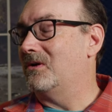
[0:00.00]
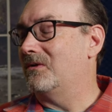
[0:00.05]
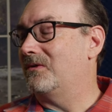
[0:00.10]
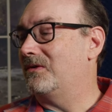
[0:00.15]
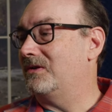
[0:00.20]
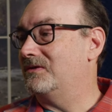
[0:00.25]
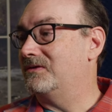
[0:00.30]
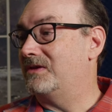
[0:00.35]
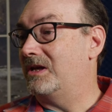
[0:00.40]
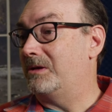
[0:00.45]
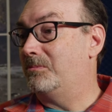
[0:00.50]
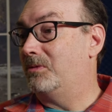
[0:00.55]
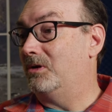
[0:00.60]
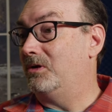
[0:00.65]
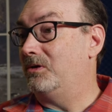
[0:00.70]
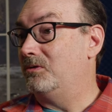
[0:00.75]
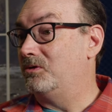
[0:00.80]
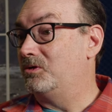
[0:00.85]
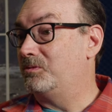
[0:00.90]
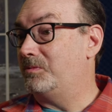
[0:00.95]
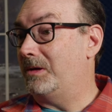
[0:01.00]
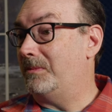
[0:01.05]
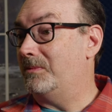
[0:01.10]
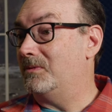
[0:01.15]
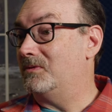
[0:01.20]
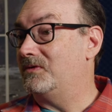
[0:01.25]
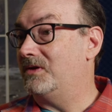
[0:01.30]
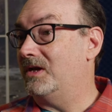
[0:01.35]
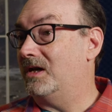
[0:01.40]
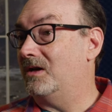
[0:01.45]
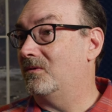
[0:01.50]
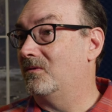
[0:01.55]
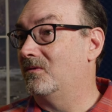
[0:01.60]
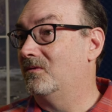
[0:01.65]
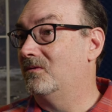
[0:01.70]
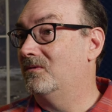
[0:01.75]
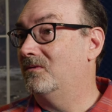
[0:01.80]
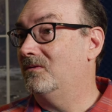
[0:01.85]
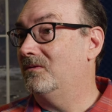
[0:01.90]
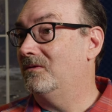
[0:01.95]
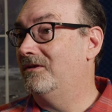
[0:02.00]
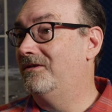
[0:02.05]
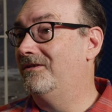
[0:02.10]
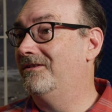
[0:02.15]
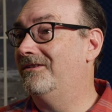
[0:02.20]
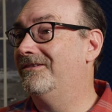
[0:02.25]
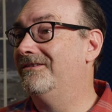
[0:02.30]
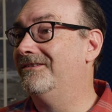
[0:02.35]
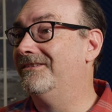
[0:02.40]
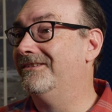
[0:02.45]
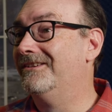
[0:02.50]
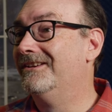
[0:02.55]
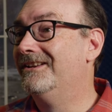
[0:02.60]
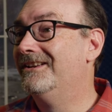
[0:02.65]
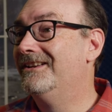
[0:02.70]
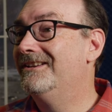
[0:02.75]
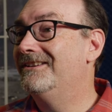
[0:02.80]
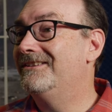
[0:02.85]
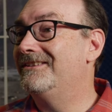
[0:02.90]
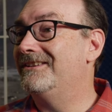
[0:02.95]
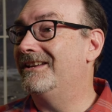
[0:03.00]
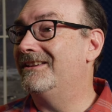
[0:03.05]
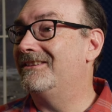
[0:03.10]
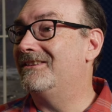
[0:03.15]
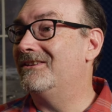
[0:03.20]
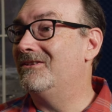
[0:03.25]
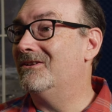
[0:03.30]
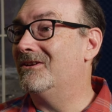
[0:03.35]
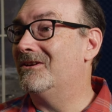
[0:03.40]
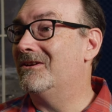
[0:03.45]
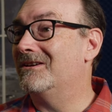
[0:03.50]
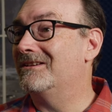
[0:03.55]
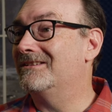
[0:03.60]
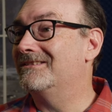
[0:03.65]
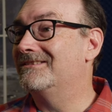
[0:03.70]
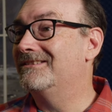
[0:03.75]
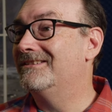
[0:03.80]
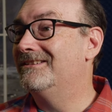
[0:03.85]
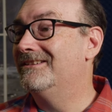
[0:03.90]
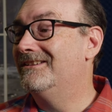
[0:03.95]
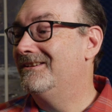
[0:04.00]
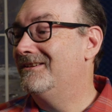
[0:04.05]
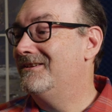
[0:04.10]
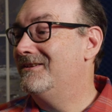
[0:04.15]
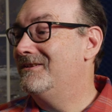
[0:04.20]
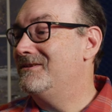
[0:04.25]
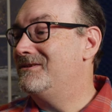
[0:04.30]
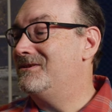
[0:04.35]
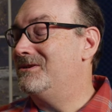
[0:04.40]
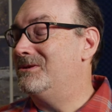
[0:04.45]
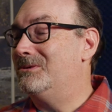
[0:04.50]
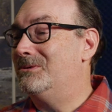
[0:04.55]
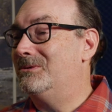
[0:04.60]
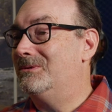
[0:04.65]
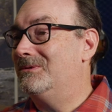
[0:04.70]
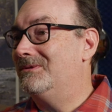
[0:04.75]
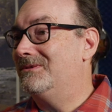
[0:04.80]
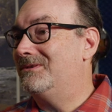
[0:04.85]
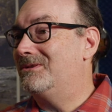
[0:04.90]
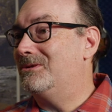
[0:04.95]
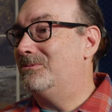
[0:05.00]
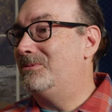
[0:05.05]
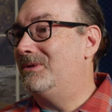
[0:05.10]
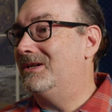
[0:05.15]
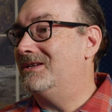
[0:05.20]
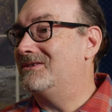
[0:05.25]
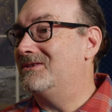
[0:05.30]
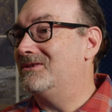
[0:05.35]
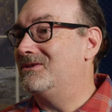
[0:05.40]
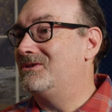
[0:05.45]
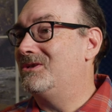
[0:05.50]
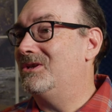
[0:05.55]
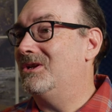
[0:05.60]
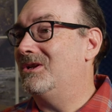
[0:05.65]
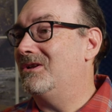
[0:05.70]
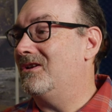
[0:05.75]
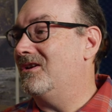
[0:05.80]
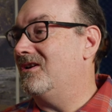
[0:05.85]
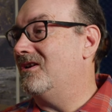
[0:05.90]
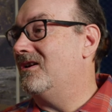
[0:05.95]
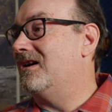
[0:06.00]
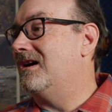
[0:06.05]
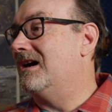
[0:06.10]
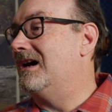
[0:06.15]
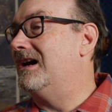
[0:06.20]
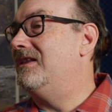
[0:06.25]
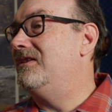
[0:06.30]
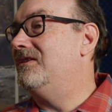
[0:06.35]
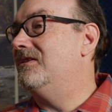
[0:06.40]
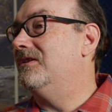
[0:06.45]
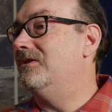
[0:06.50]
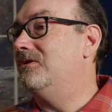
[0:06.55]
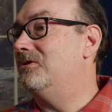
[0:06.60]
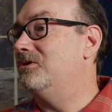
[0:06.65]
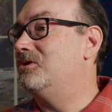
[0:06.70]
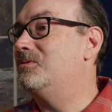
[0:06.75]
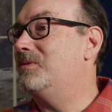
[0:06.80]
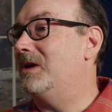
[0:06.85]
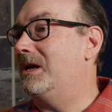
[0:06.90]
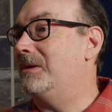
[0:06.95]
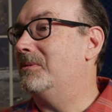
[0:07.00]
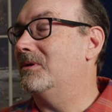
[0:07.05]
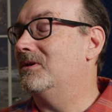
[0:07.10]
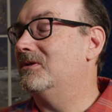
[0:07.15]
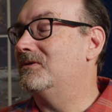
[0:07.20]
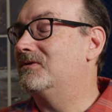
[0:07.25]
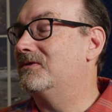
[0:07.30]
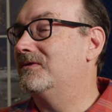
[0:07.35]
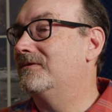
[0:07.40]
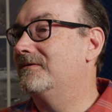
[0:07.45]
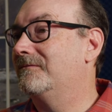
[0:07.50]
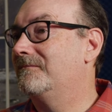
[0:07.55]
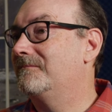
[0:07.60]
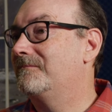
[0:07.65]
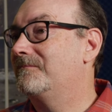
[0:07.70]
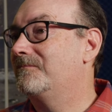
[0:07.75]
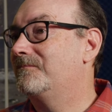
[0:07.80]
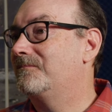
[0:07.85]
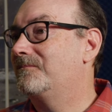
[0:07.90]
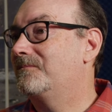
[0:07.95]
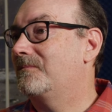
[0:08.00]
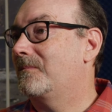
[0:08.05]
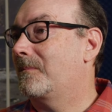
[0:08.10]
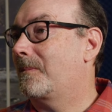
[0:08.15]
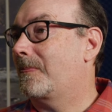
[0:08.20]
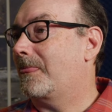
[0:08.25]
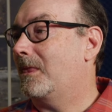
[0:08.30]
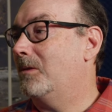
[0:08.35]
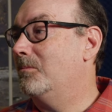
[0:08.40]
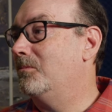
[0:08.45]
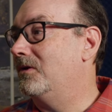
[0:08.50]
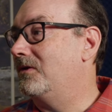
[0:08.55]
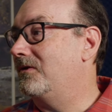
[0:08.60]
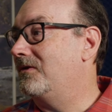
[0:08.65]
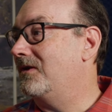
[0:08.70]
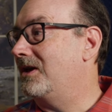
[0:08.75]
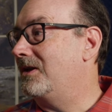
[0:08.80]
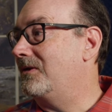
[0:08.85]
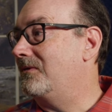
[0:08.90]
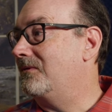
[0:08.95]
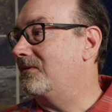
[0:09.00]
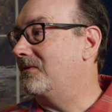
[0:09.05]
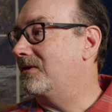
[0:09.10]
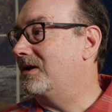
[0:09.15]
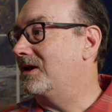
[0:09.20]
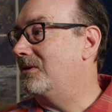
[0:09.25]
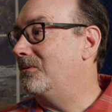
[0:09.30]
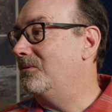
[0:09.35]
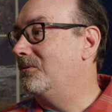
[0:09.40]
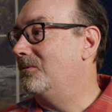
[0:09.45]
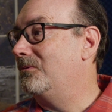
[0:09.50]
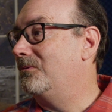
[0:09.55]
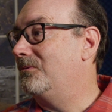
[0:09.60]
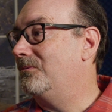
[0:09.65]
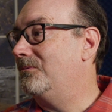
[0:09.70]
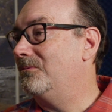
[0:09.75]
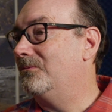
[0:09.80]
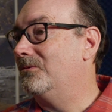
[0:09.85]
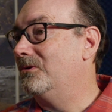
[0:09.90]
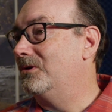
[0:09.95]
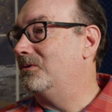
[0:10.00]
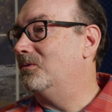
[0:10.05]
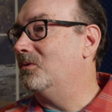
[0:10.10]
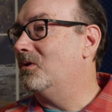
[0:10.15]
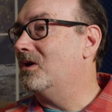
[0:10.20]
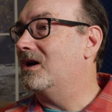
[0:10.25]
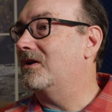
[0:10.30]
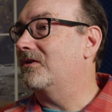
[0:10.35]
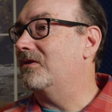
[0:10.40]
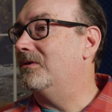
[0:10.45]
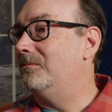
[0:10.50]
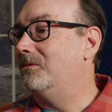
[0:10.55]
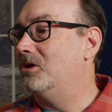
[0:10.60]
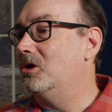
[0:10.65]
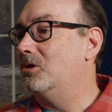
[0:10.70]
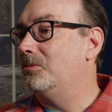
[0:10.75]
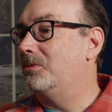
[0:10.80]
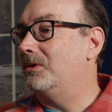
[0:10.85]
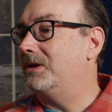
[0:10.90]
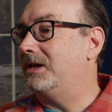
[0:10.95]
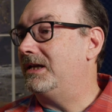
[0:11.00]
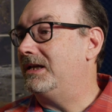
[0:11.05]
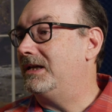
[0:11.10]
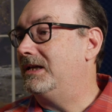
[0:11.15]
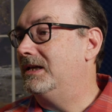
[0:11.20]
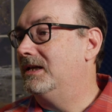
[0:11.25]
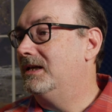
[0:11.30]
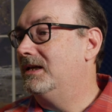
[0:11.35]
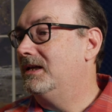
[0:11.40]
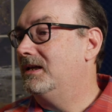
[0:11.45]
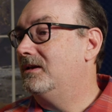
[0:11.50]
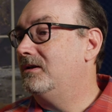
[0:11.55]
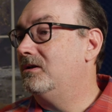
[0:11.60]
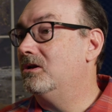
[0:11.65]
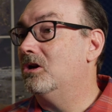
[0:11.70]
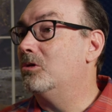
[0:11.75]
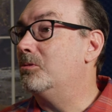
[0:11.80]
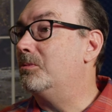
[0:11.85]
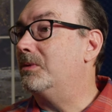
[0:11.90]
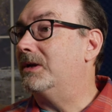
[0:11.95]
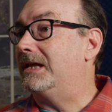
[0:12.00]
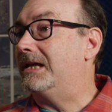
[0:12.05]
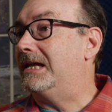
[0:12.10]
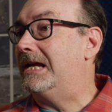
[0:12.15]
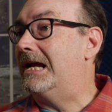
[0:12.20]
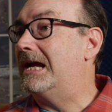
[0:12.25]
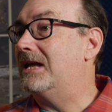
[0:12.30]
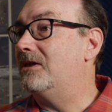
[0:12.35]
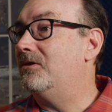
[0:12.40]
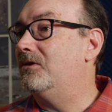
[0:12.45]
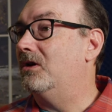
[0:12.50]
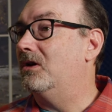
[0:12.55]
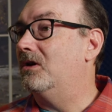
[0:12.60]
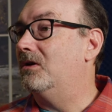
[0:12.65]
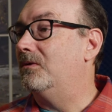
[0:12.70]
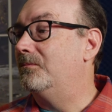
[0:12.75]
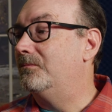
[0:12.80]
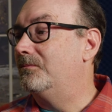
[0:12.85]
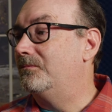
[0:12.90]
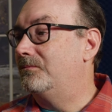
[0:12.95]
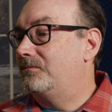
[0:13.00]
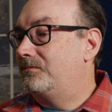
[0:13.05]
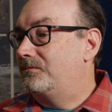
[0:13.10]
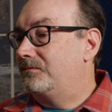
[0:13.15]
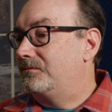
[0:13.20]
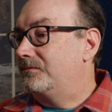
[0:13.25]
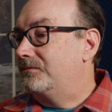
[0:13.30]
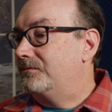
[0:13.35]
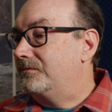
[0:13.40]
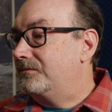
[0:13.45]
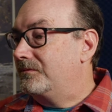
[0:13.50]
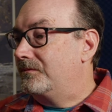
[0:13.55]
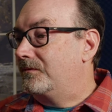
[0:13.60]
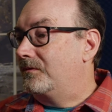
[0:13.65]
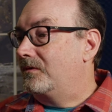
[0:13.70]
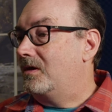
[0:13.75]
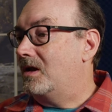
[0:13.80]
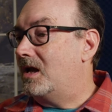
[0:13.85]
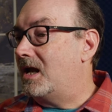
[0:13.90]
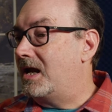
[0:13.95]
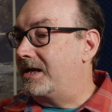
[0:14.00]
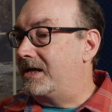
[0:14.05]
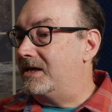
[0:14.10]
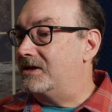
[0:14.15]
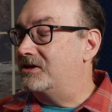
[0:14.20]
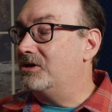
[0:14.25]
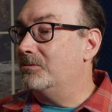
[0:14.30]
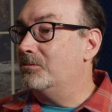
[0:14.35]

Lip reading: thing is they put newspapers down to get the dogs to piss and shit on the newspapers. But they wouldn't walk them. Nobody had the, I guess, the